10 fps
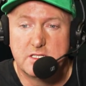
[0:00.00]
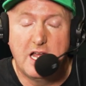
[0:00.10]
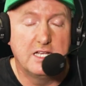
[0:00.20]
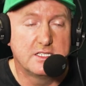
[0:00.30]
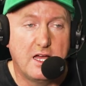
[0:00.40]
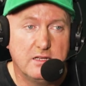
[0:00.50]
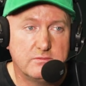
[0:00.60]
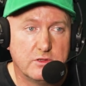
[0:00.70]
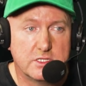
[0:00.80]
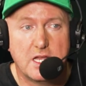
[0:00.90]
last start
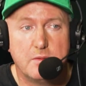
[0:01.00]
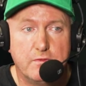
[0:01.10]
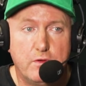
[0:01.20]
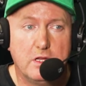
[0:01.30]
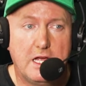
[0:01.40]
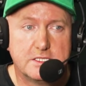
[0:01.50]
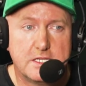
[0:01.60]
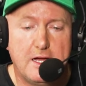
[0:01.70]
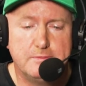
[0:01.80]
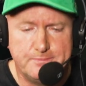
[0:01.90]
or the start before last
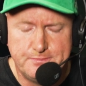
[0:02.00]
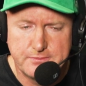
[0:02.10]
start?